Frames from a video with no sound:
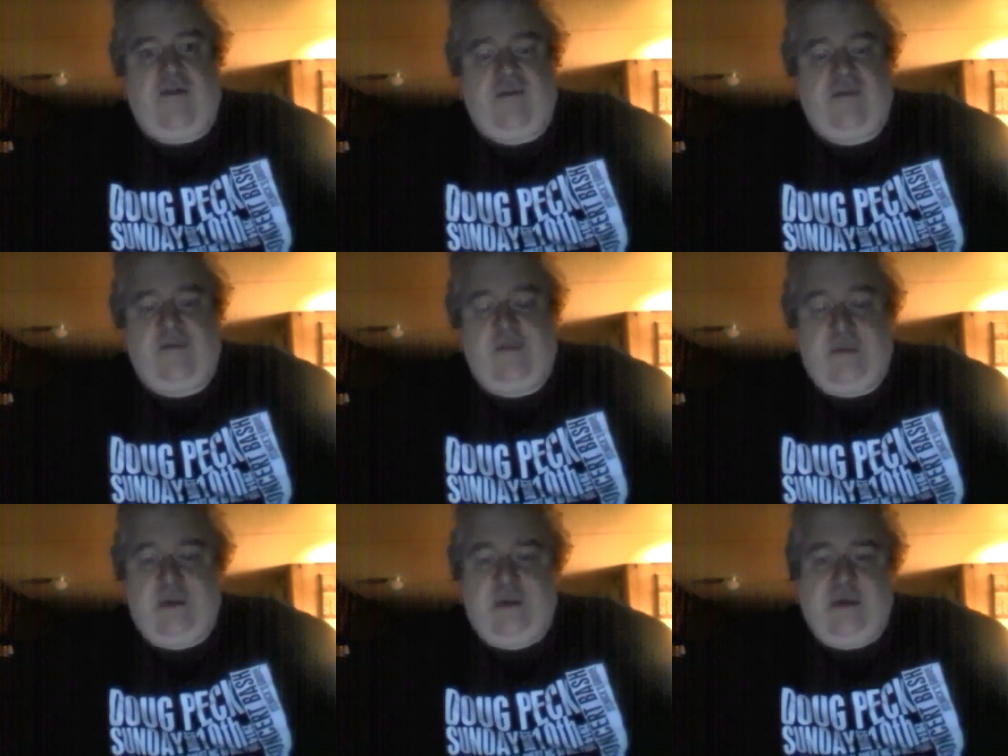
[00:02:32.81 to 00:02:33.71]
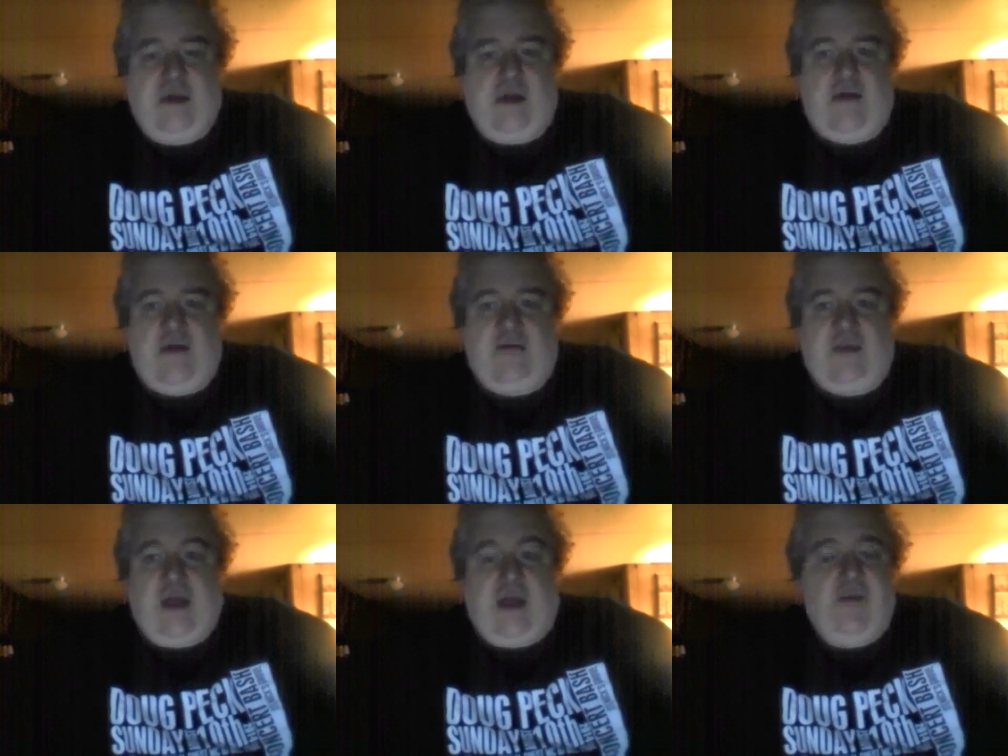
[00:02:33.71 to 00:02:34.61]
I'm, I don't know. I'm
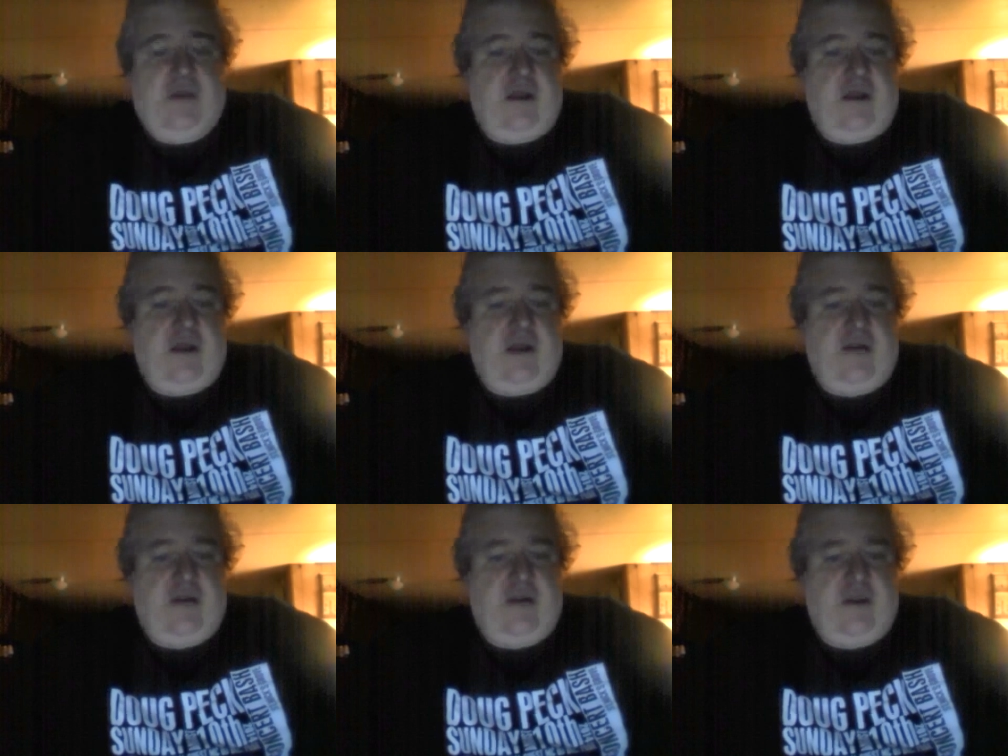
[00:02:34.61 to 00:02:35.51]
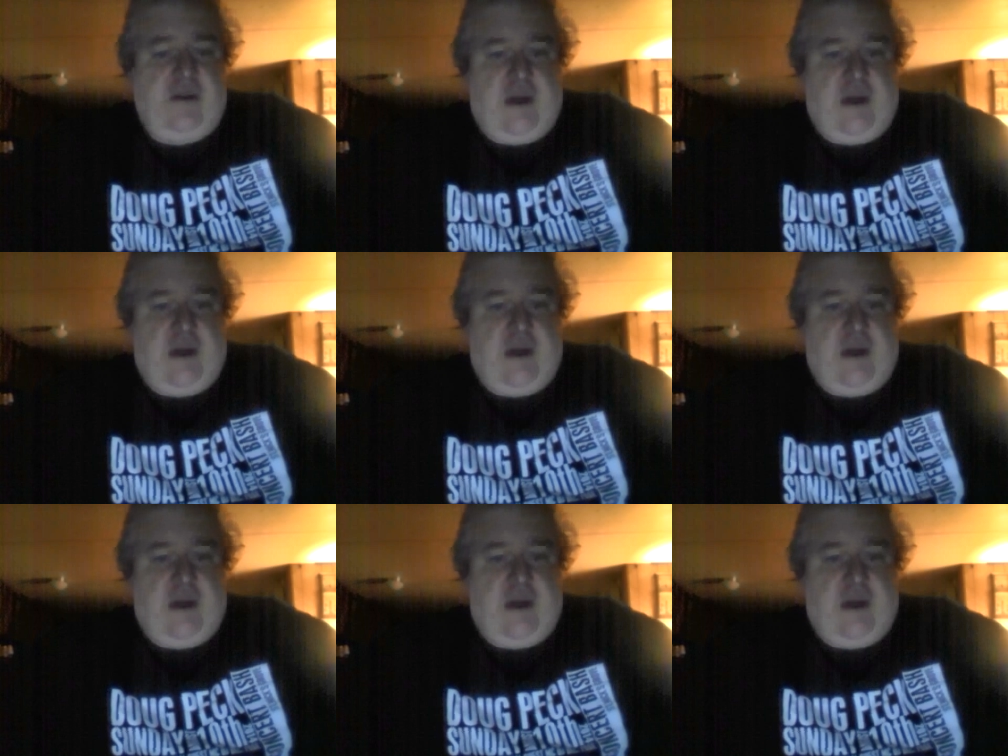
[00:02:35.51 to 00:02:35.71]
scared. I'm scared the next year too.